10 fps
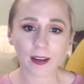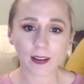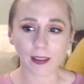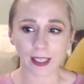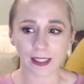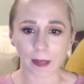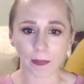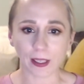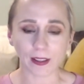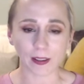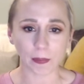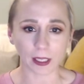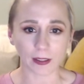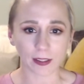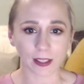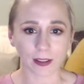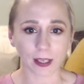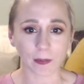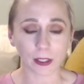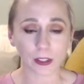Led Zeppelin and the Beatles are like my